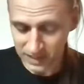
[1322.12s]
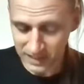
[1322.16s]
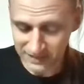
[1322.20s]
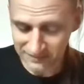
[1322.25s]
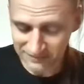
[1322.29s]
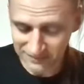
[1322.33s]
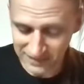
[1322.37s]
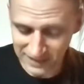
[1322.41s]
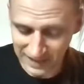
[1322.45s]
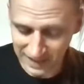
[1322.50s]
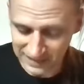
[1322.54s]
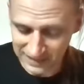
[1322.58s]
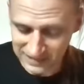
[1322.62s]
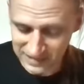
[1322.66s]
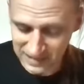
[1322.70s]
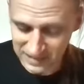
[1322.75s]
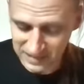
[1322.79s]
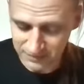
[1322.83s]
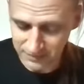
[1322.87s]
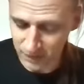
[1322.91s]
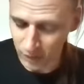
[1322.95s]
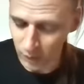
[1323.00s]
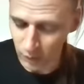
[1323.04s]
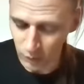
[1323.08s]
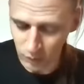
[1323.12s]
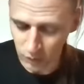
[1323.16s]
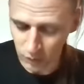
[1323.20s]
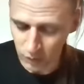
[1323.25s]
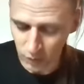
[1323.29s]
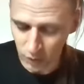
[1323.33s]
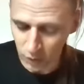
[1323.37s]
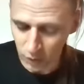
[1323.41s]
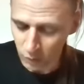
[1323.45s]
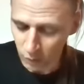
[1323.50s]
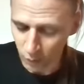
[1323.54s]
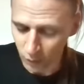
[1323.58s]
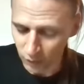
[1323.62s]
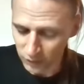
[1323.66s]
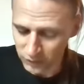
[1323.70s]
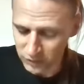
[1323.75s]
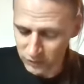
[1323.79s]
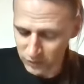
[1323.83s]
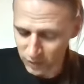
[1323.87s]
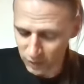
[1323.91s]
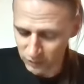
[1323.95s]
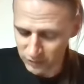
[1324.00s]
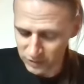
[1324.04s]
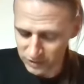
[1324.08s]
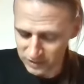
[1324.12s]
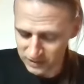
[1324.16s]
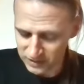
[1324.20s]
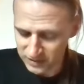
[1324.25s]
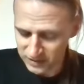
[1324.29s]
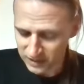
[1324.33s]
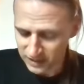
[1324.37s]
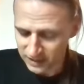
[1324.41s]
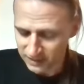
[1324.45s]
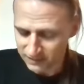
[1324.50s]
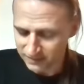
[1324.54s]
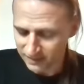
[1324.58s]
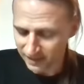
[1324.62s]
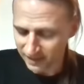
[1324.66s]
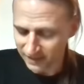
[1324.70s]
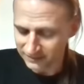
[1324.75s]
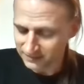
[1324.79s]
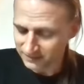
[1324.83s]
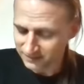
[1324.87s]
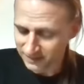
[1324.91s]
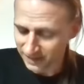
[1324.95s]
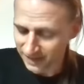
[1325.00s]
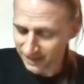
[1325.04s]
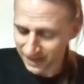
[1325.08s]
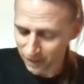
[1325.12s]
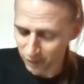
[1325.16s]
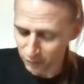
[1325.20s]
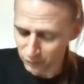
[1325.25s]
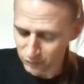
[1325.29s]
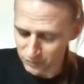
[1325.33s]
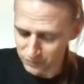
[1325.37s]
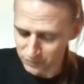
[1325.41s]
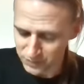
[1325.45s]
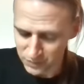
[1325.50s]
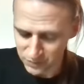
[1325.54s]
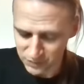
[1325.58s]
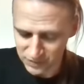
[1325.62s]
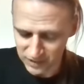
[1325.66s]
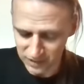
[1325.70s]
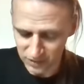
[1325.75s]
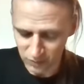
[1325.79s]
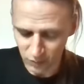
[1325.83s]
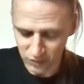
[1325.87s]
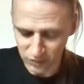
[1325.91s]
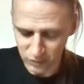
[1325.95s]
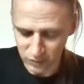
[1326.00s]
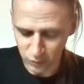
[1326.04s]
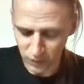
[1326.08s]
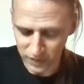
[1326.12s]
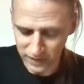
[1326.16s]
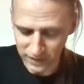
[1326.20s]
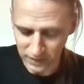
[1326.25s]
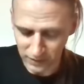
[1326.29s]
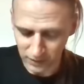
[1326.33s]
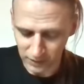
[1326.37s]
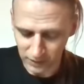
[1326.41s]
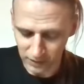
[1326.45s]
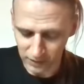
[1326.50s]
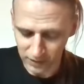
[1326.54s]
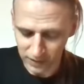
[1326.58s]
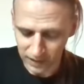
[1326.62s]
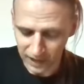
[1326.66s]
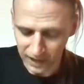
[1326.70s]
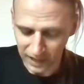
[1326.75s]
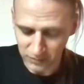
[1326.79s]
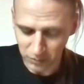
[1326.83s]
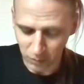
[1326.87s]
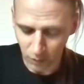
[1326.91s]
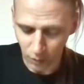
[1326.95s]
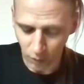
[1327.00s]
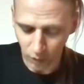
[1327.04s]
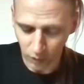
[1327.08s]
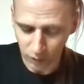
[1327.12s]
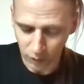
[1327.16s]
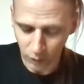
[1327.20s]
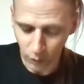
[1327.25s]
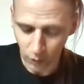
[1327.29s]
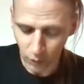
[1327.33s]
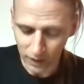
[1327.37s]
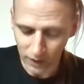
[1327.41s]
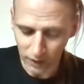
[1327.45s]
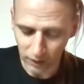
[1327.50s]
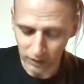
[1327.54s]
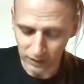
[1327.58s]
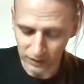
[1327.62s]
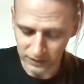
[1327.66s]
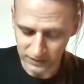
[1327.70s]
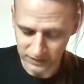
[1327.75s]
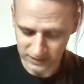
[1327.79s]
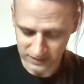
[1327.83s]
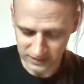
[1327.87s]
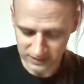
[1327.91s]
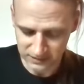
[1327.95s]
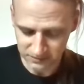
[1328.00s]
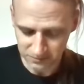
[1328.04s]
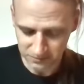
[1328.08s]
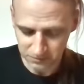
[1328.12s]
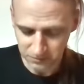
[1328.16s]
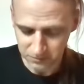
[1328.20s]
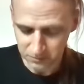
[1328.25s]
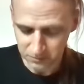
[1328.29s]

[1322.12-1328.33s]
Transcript: Even as he spoke, Wart noticed that the hound music was weaker and more querulous.